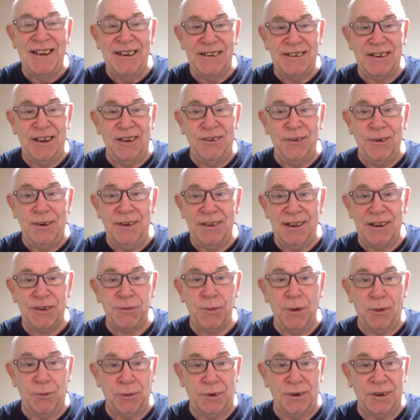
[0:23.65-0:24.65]
So
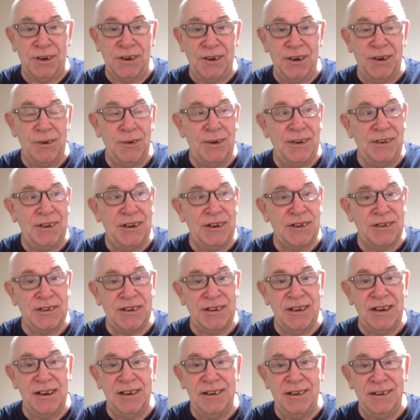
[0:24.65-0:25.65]
that's what we're going to do in
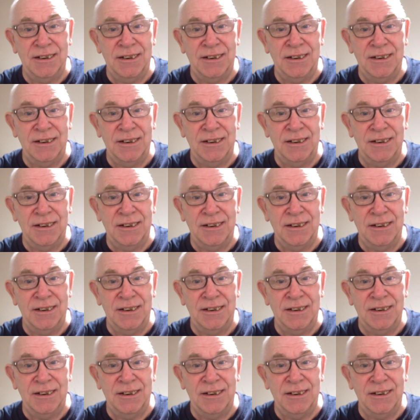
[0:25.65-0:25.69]
this